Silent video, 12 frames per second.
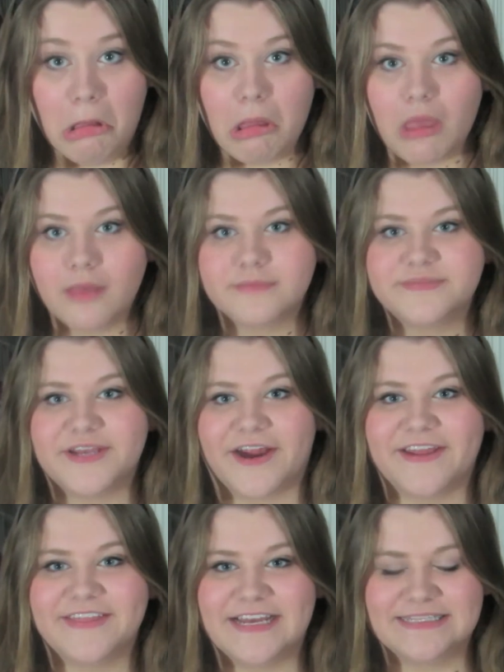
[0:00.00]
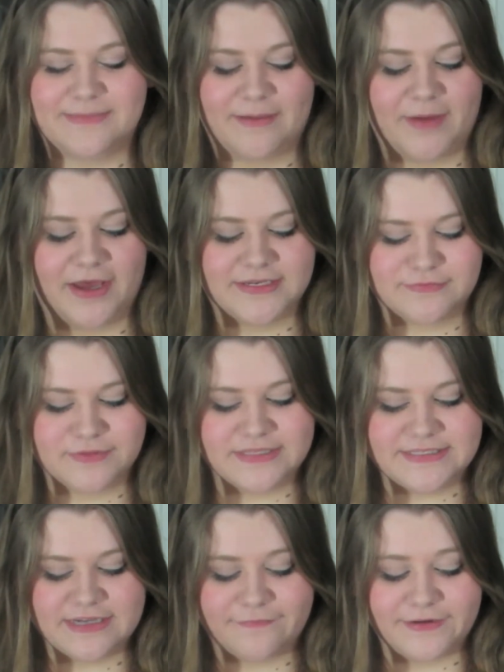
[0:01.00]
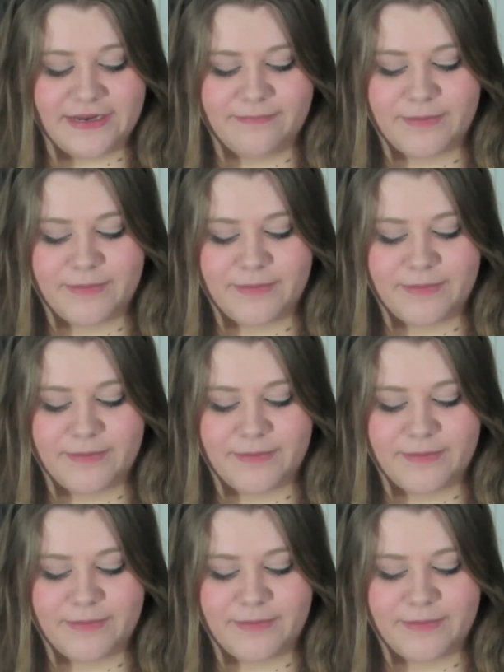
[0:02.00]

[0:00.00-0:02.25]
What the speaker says: well, sorry, that's my box with the stuff in it,